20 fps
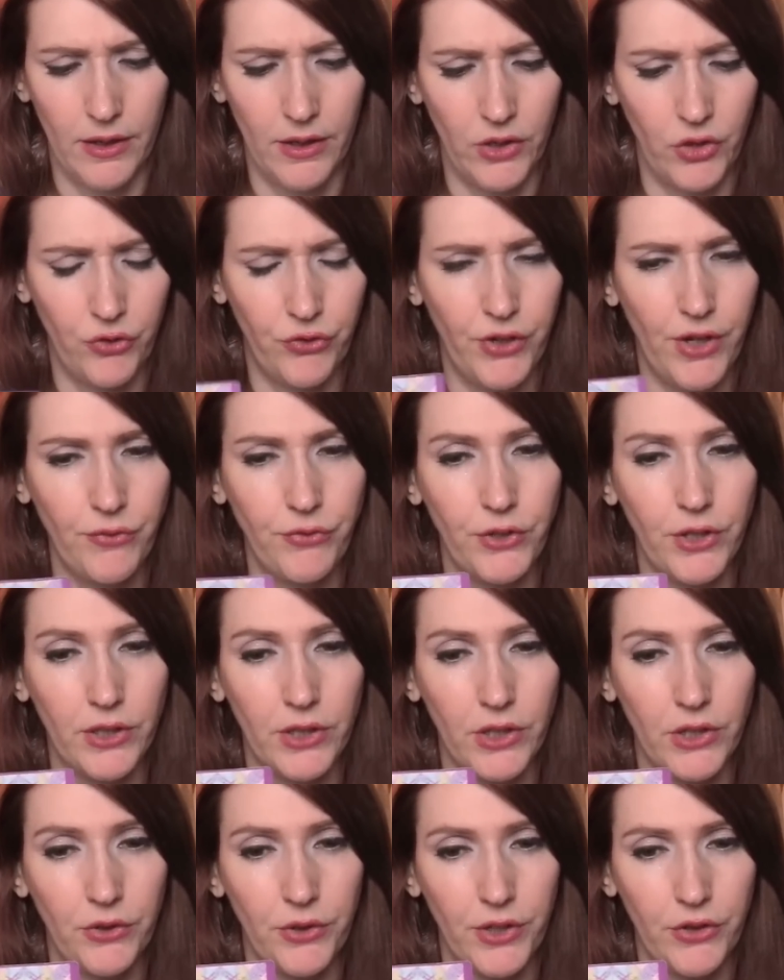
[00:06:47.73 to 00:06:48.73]
You're
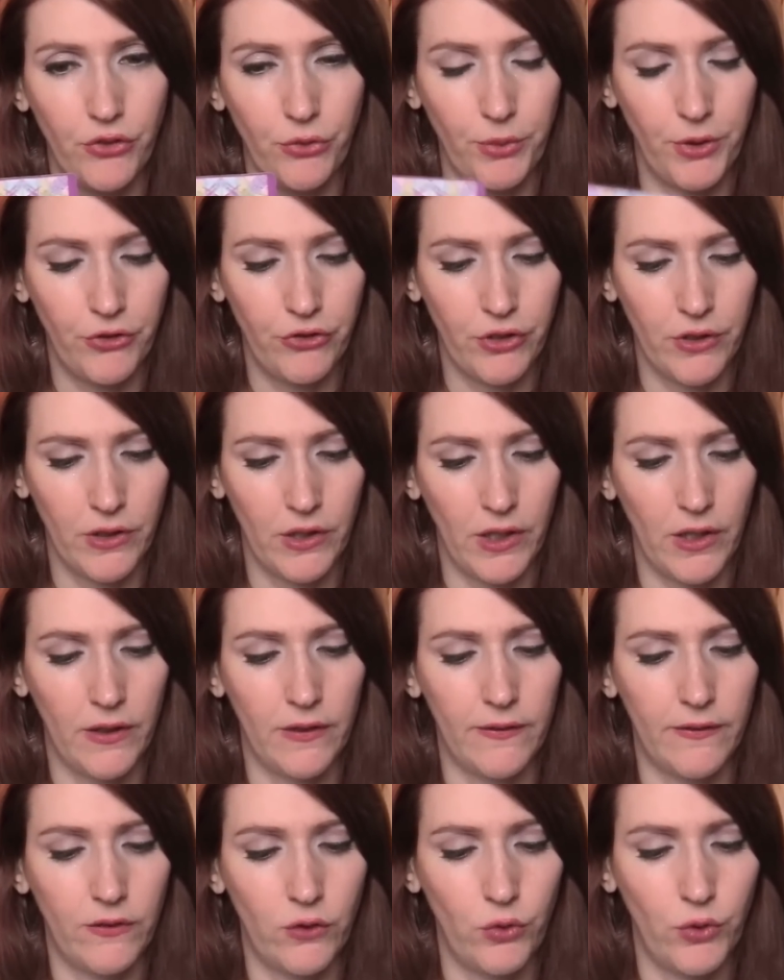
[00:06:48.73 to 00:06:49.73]
definitely, your intuition
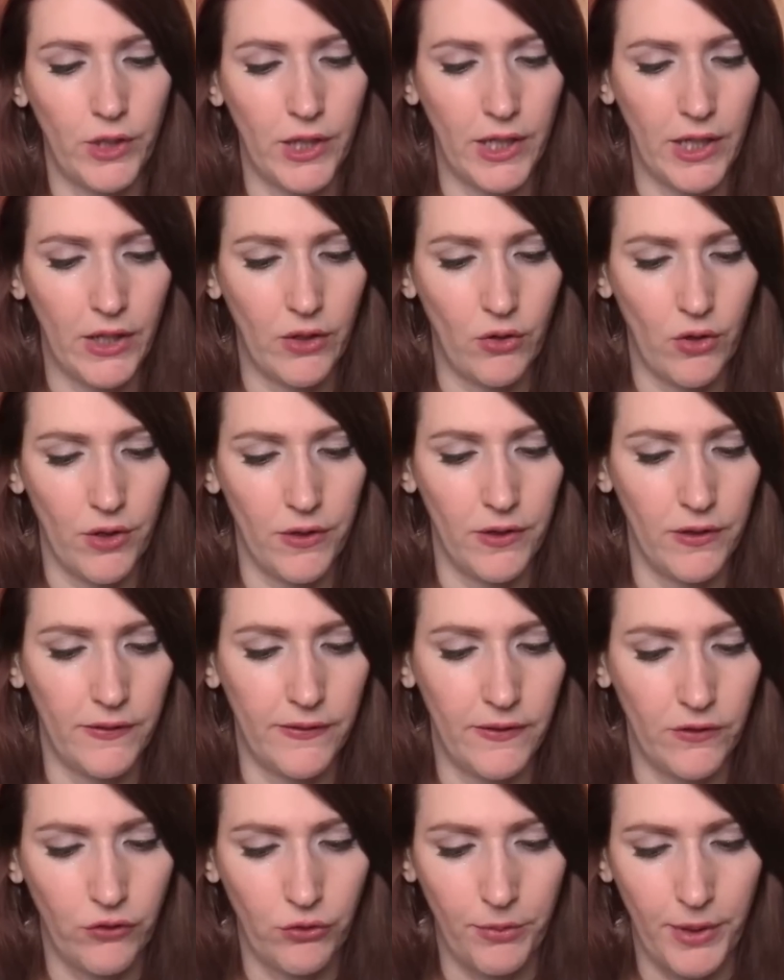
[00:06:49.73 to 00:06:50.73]
is tuning in on this
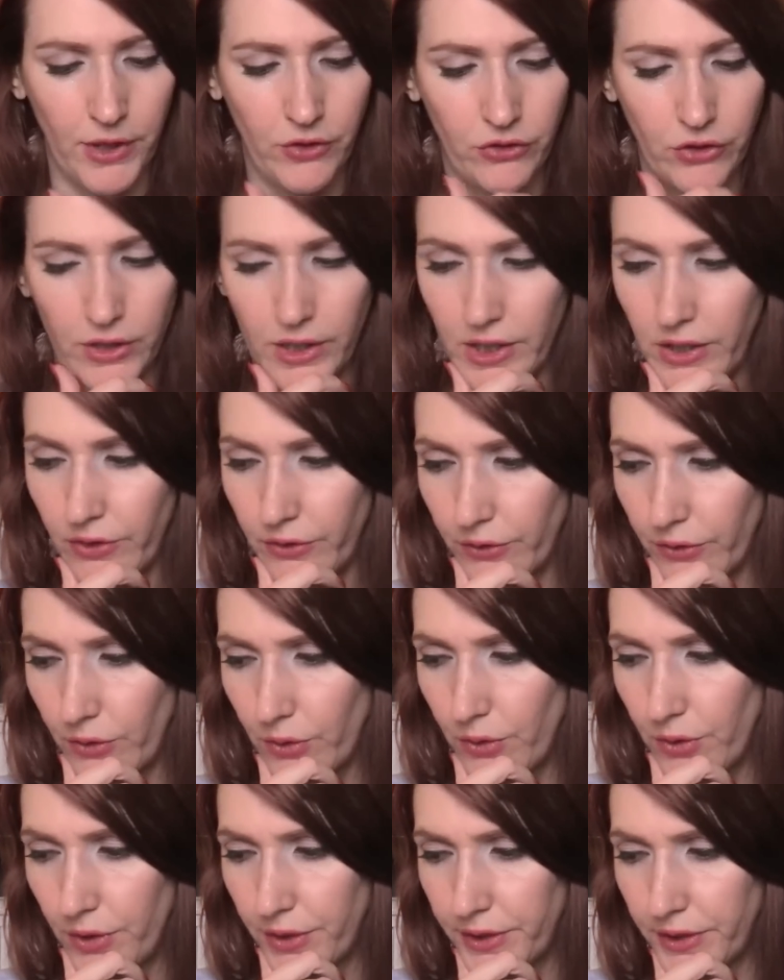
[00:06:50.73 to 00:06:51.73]
situation here
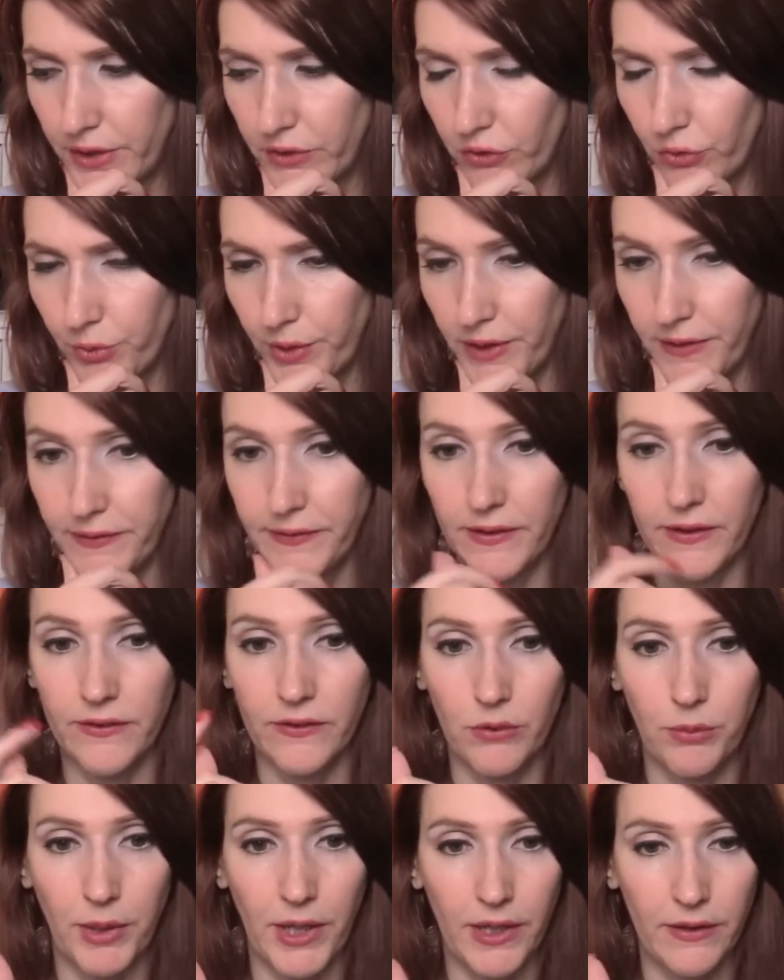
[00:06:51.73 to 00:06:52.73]
on the 26th.
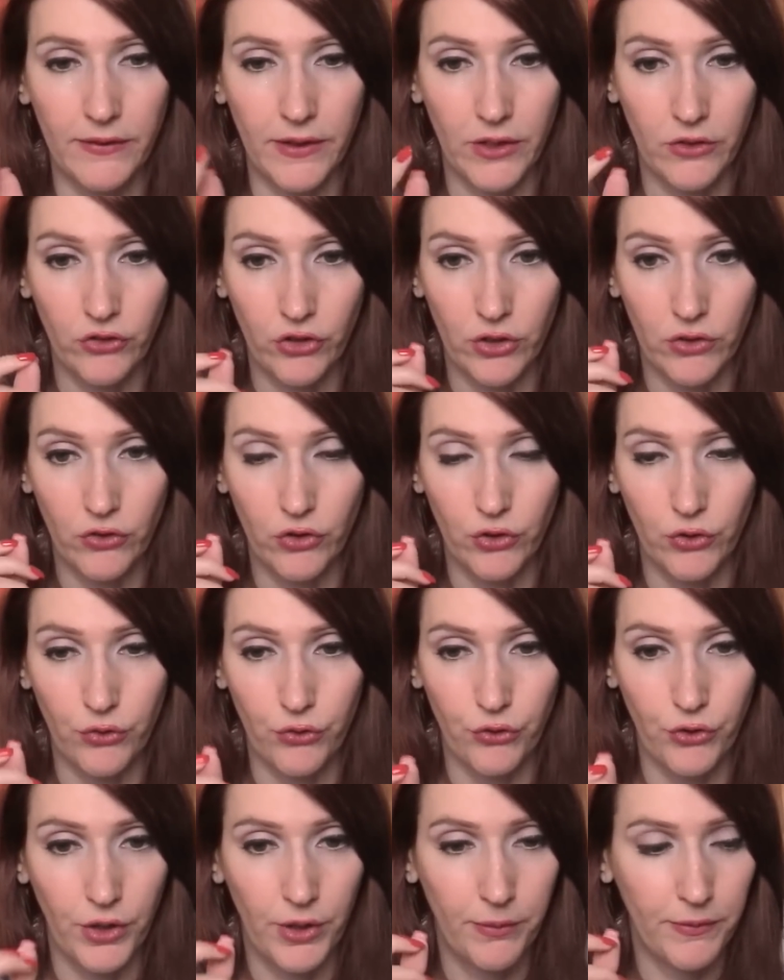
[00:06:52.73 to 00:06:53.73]
So pay attention to your
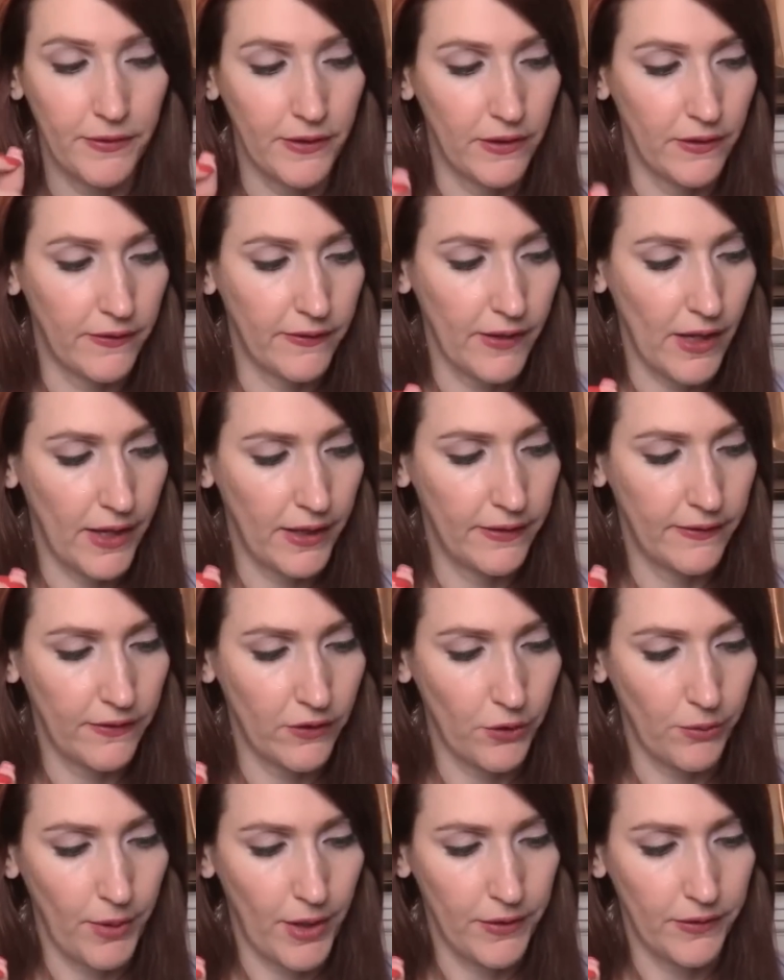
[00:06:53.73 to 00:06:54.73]
dreams and the signs
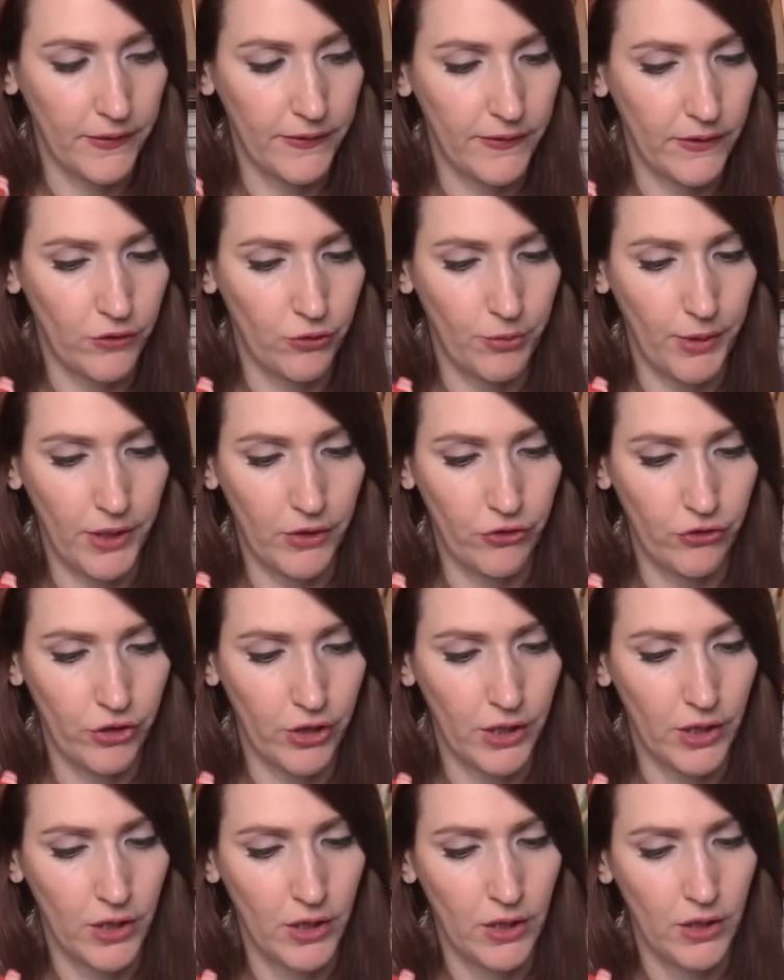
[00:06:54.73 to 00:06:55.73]
here around the
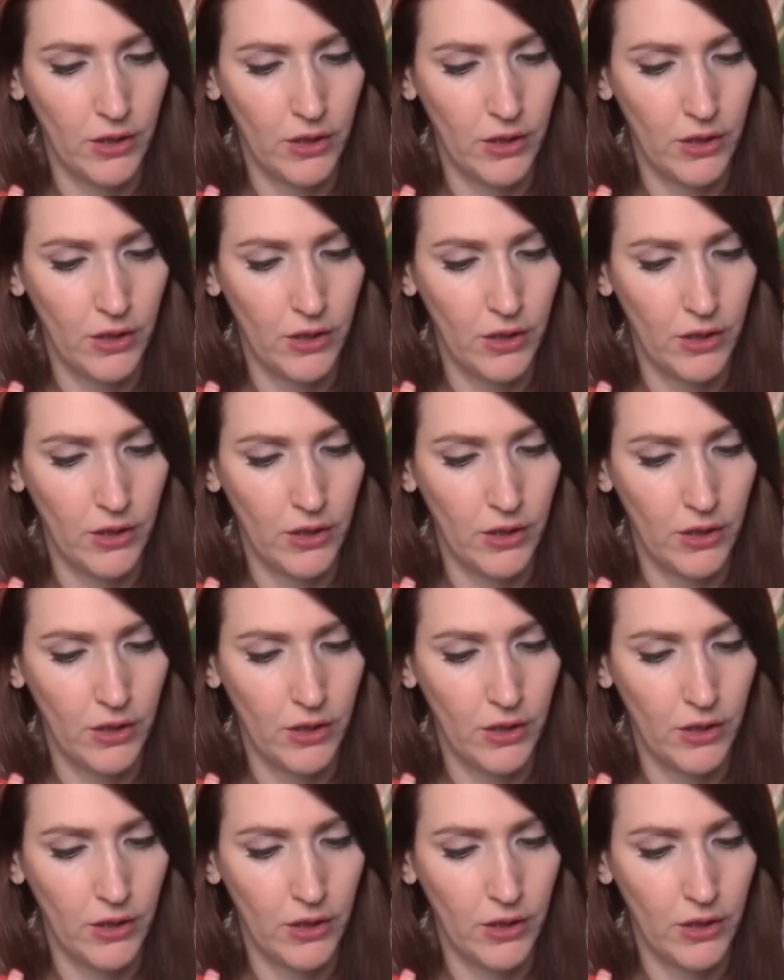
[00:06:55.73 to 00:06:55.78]
situation